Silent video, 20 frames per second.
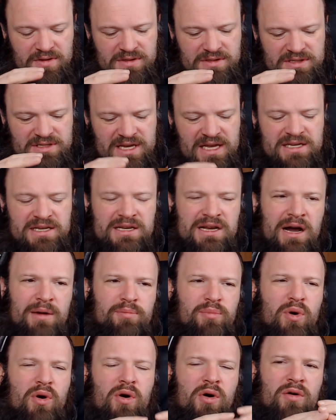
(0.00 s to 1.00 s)
setting
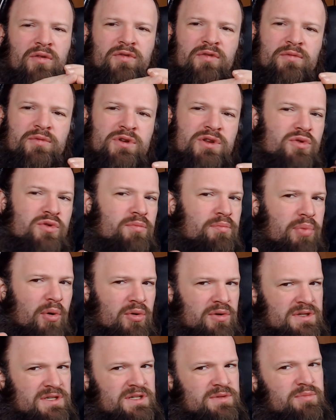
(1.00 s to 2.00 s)
up of new
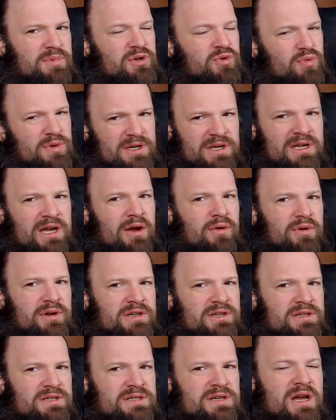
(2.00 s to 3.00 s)
bonds between
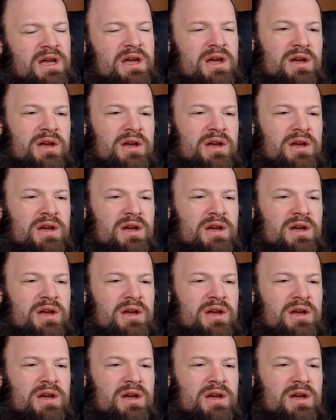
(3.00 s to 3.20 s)
characters.